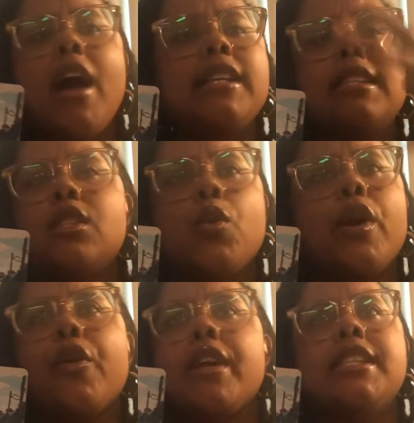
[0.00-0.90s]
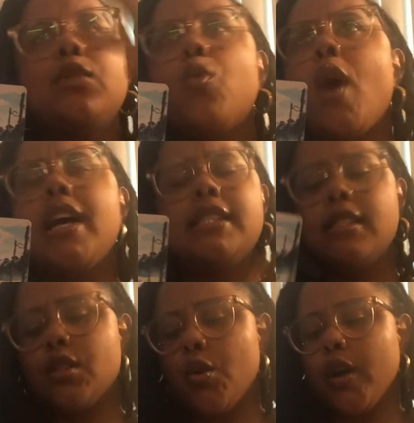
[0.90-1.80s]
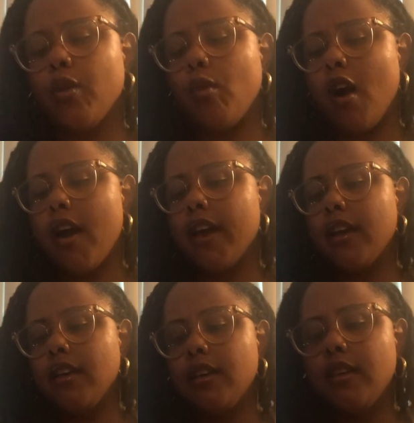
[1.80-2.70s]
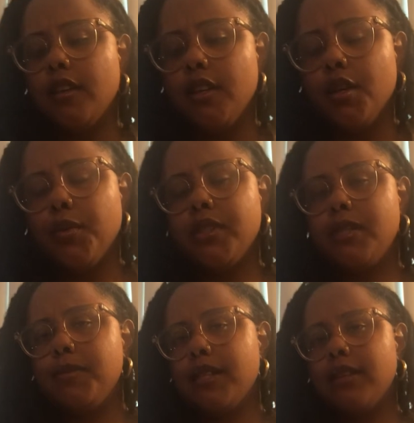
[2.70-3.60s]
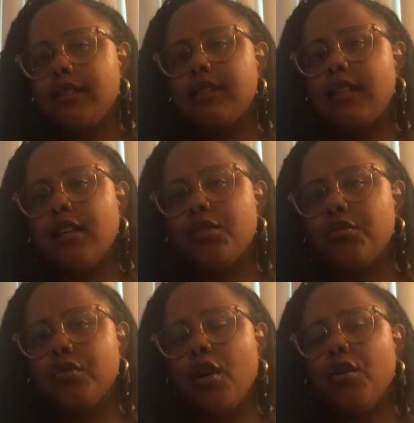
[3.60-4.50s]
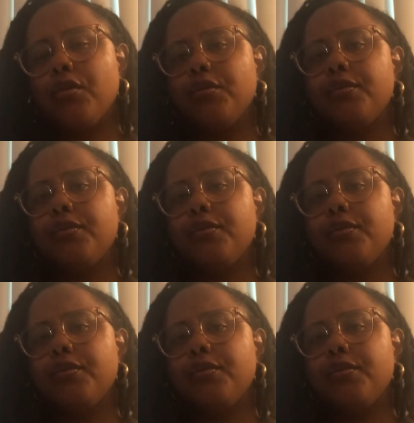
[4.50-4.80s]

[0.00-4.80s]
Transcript: is this going crazy? Why is this going awry? When deep down inside you know,